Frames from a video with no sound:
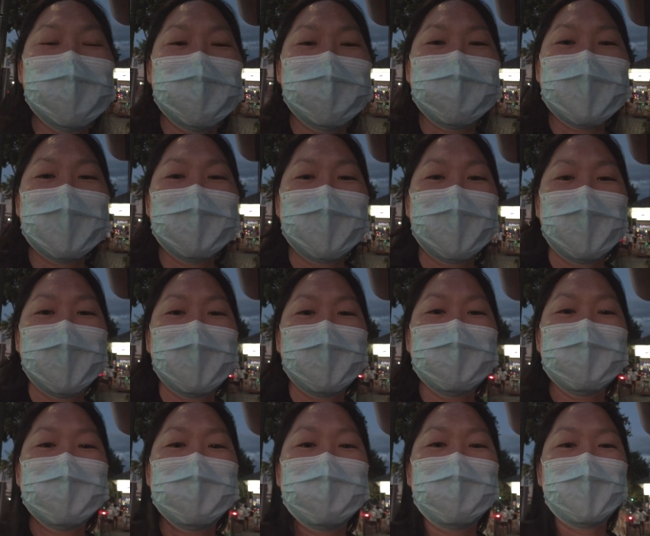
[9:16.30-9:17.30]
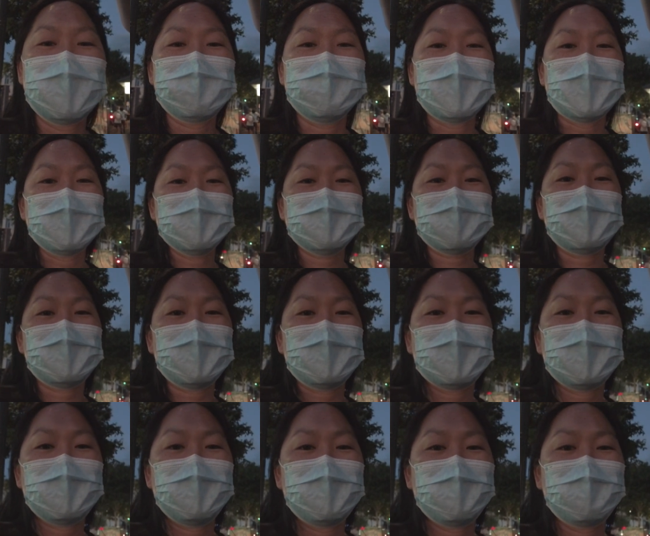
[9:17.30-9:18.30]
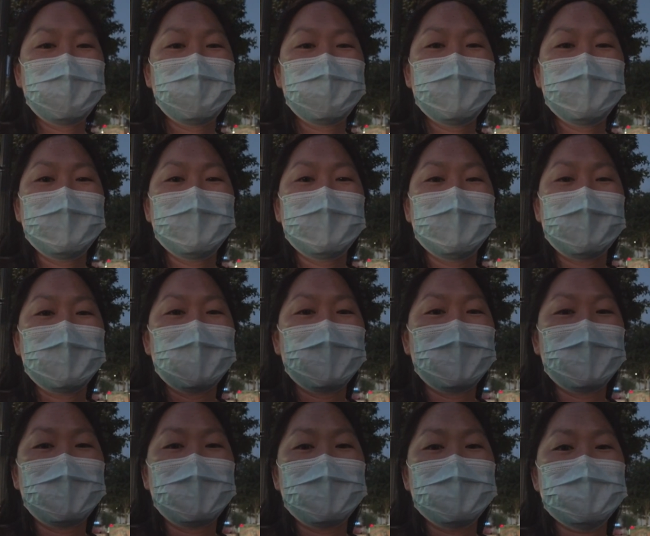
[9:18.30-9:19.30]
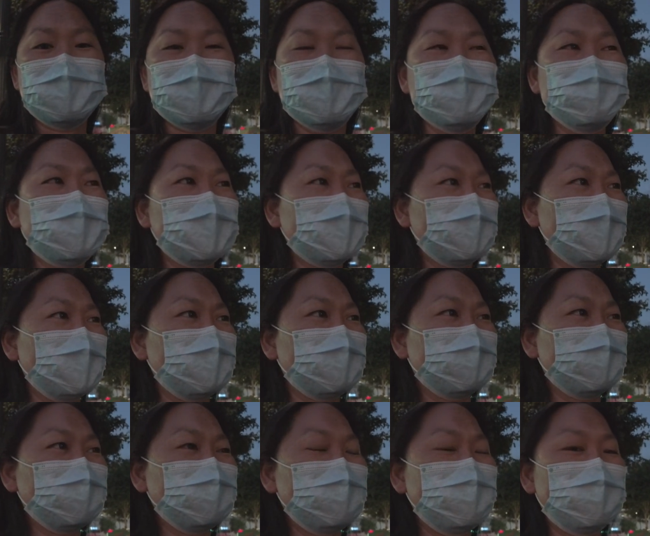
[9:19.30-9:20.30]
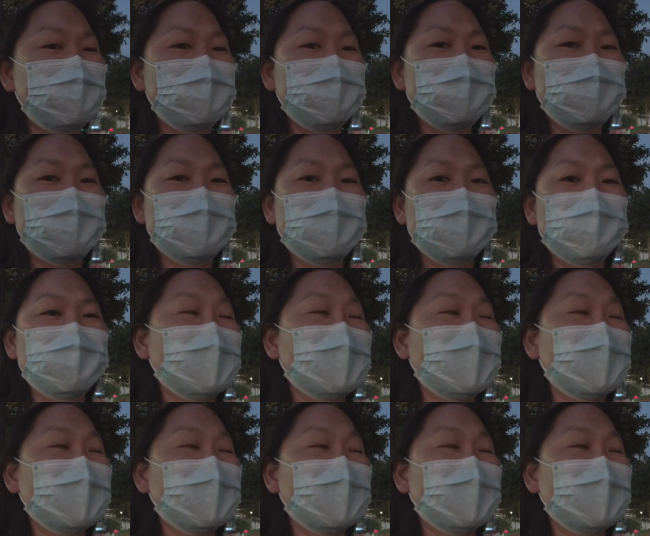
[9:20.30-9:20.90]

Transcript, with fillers: with the ramen, like Mai Tai uh, soup, and then your